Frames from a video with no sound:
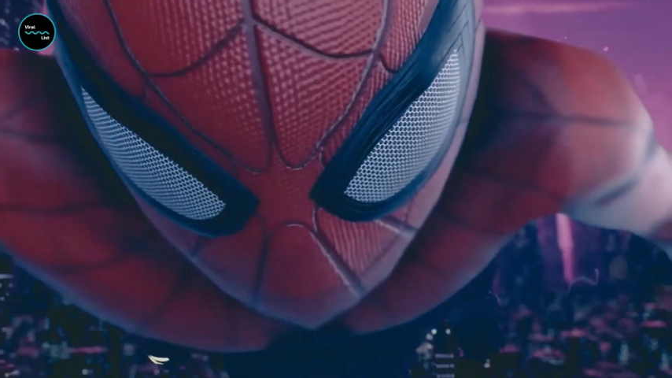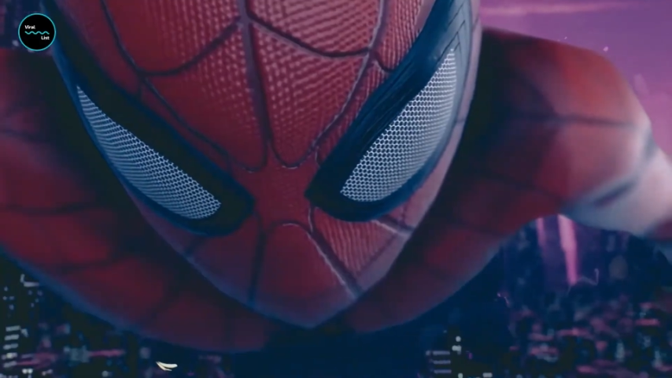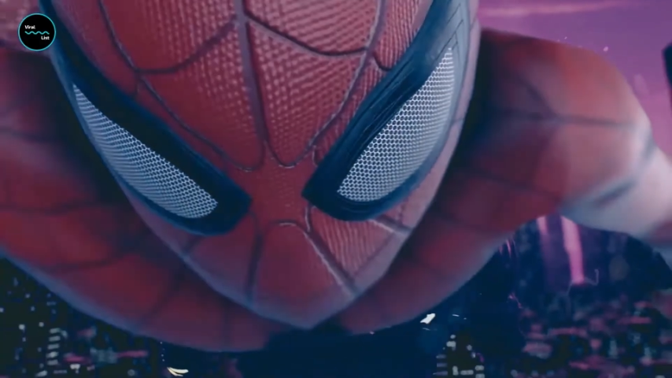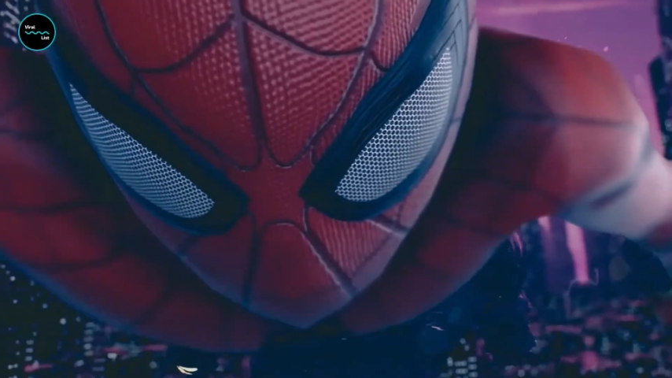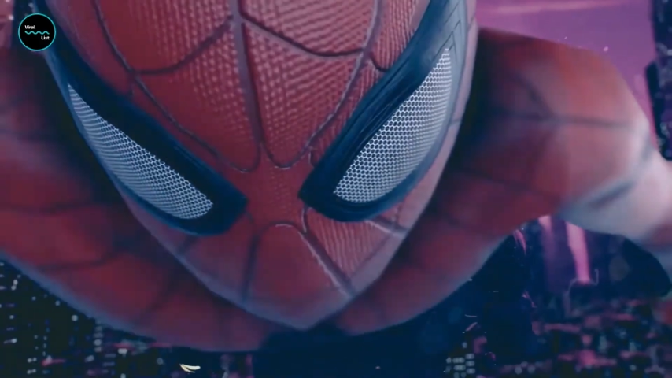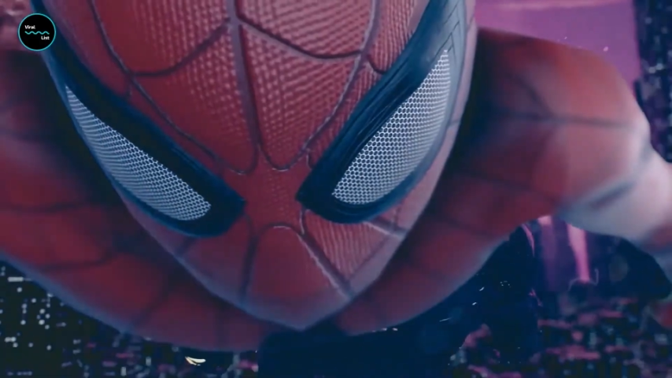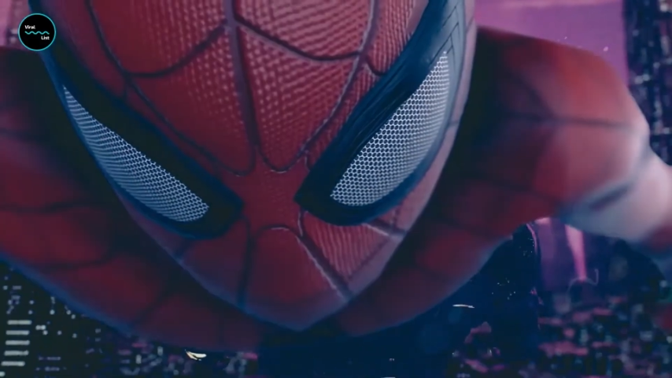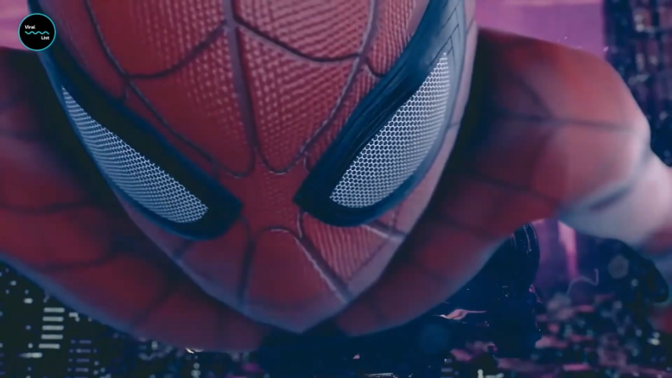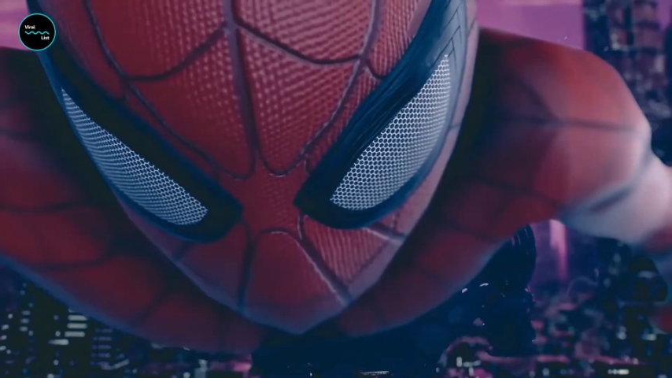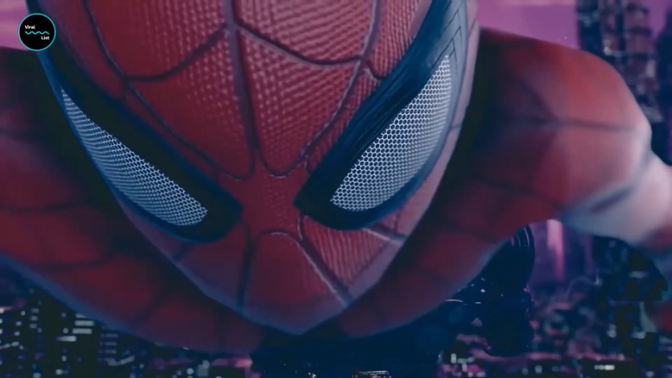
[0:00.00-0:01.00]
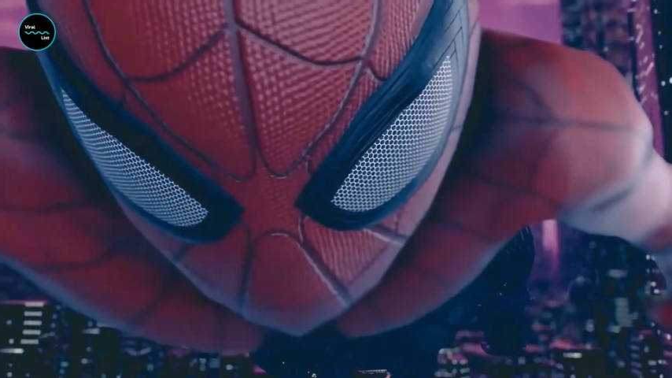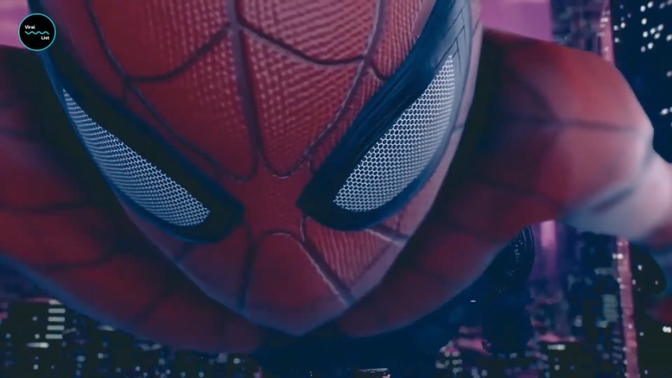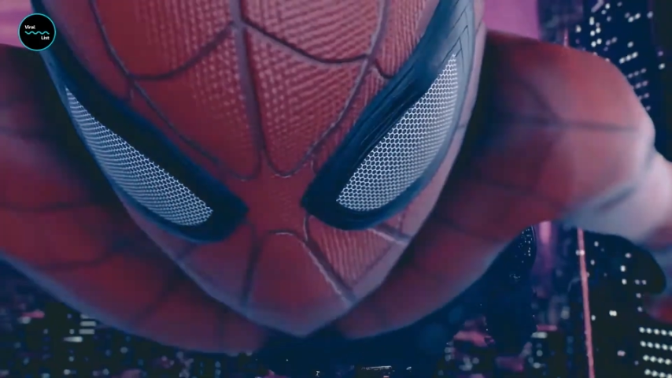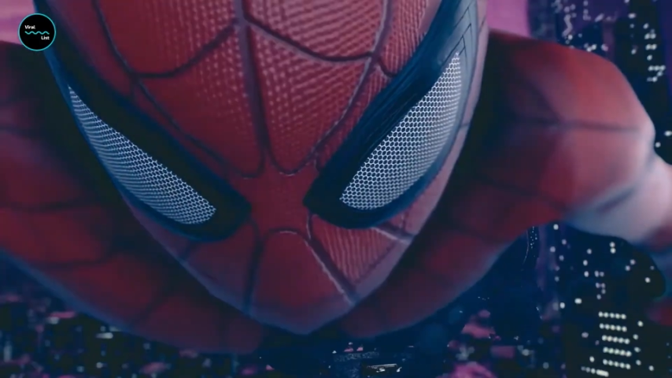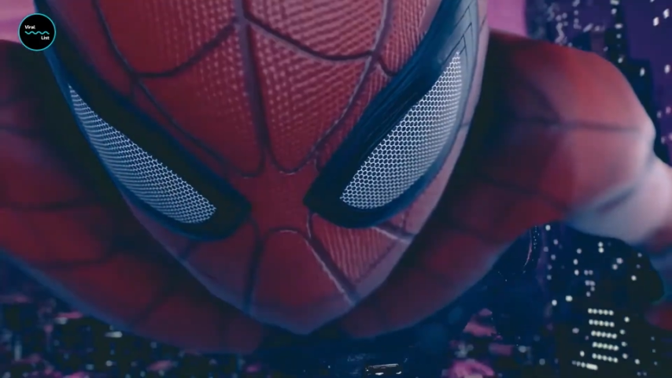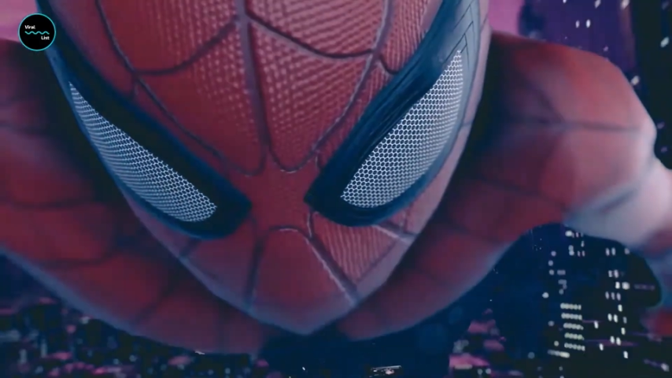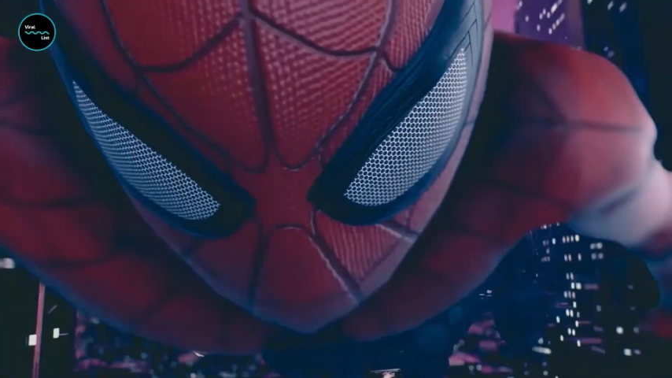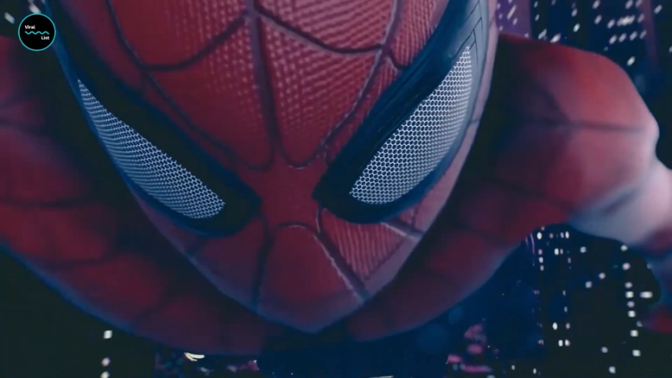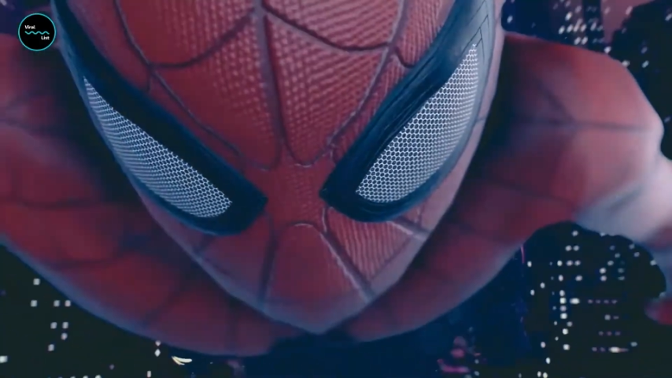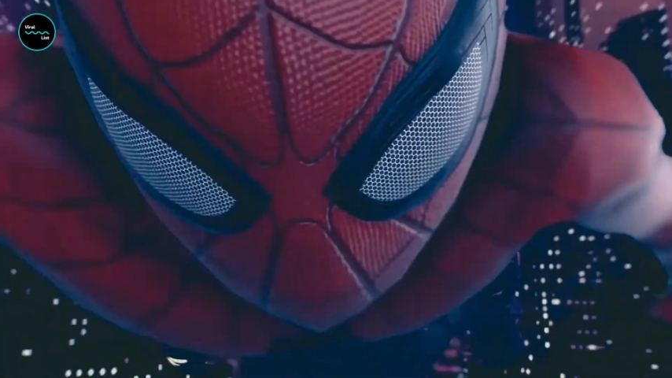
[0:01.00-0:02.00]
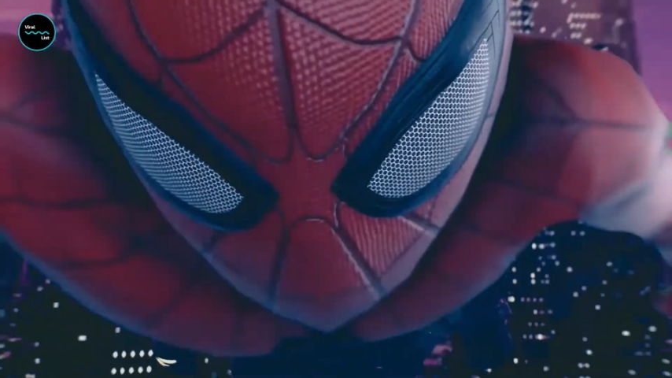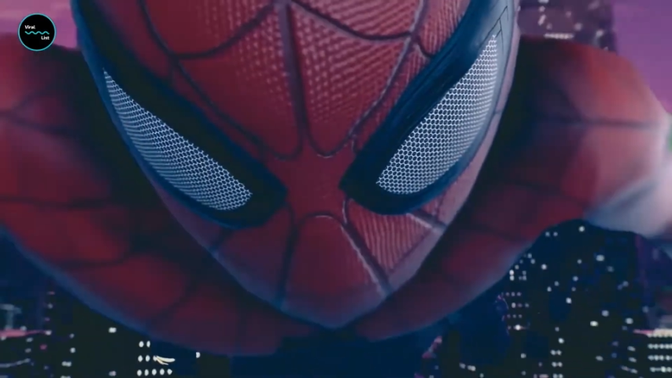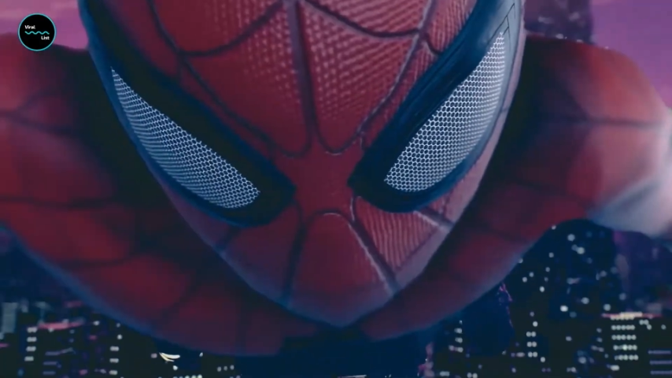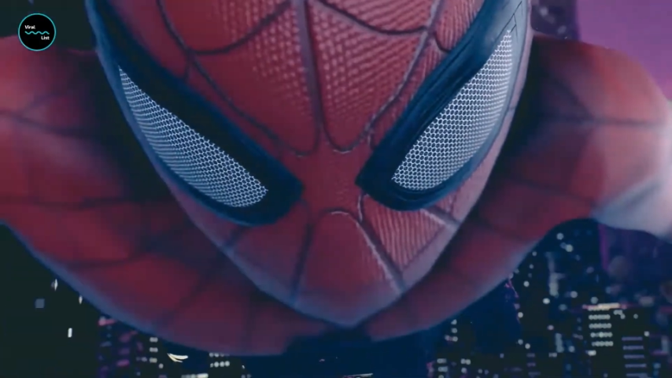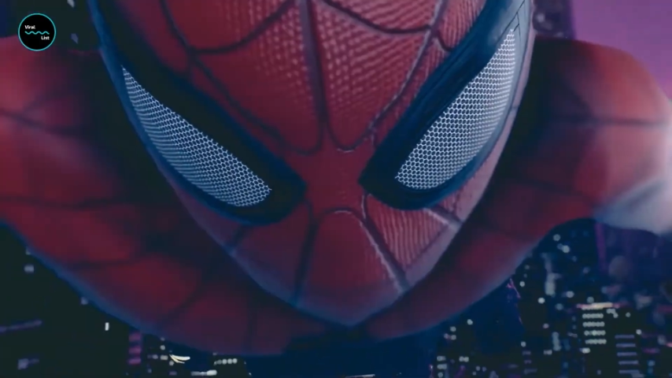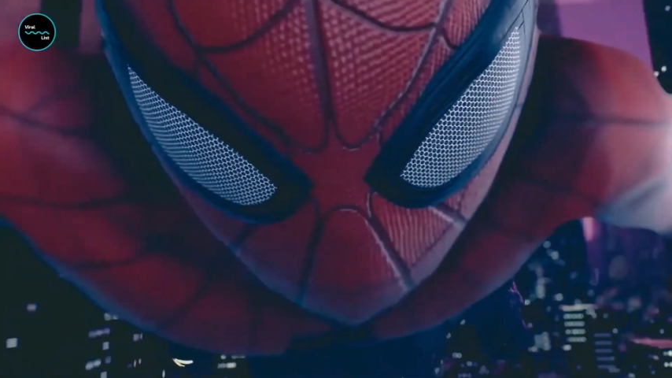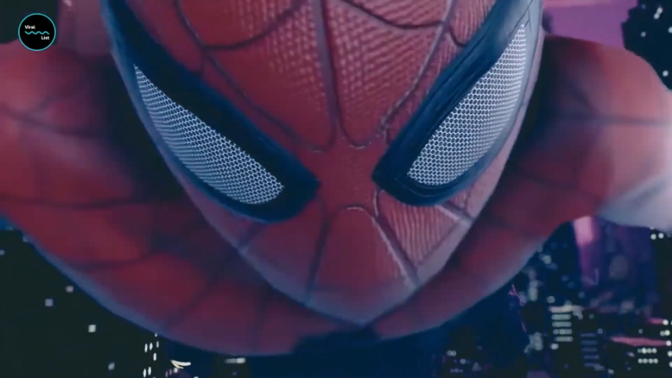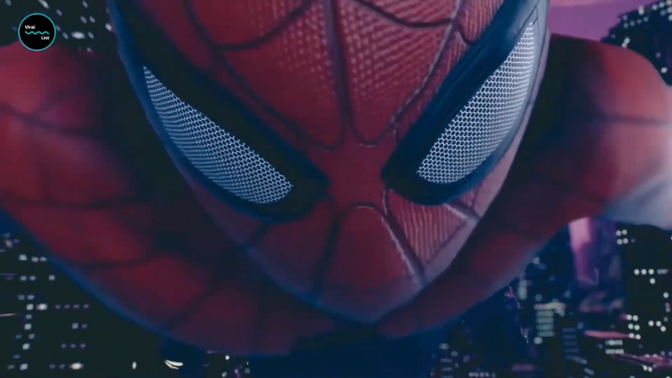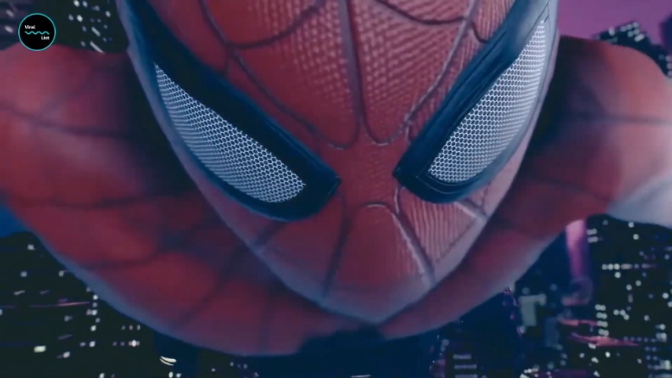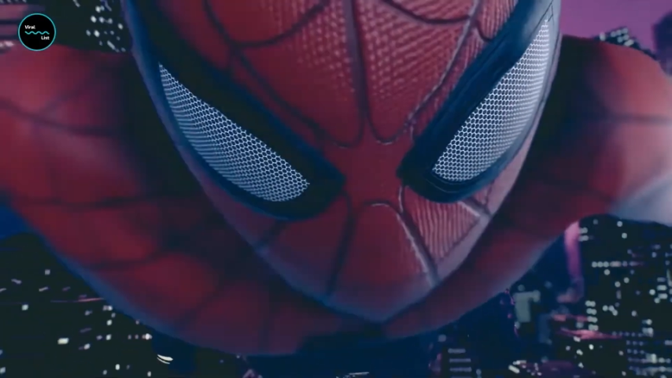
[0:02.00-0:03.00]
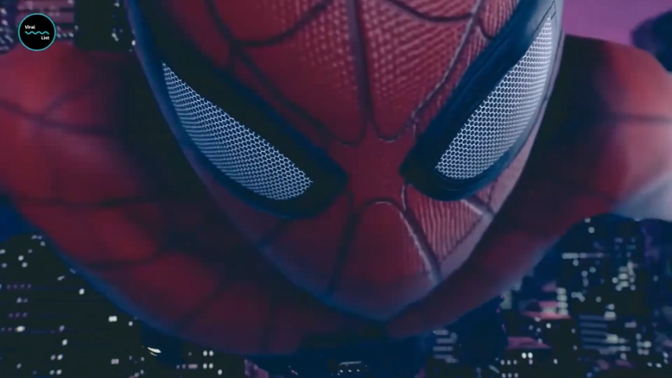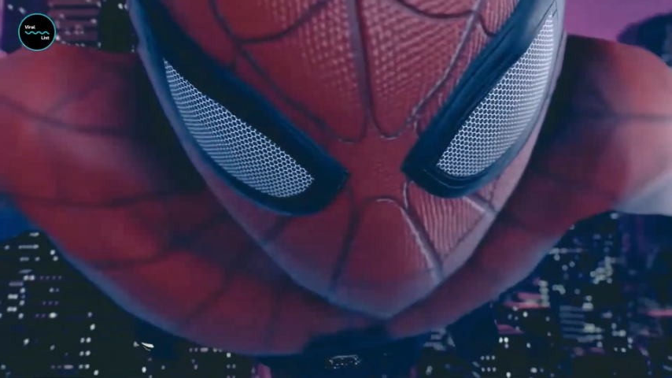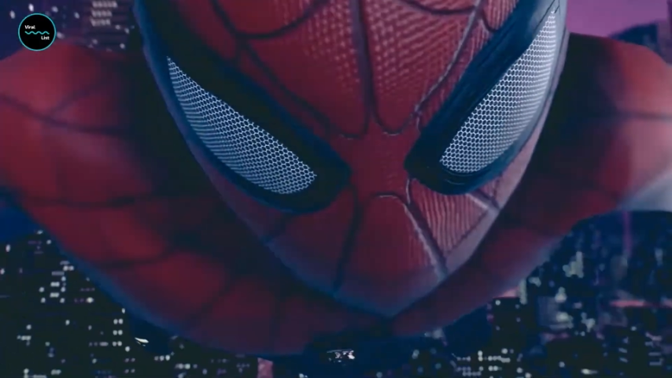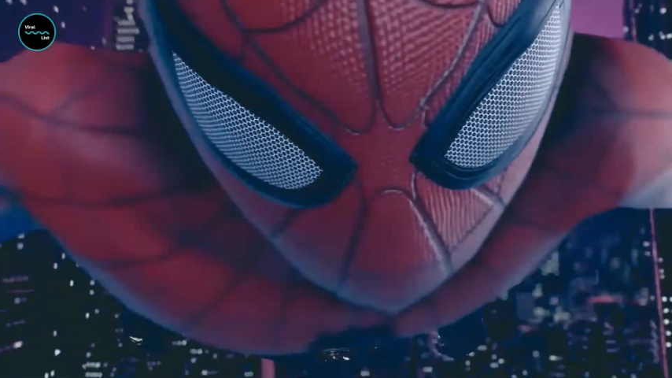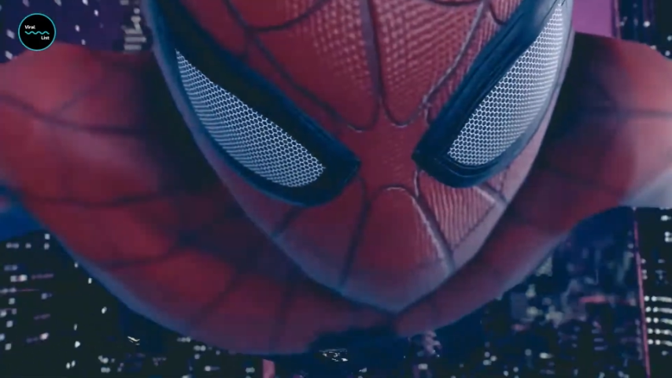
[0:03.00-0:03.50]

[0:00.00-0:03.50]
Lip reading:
No face is visible, so there are no lips to read.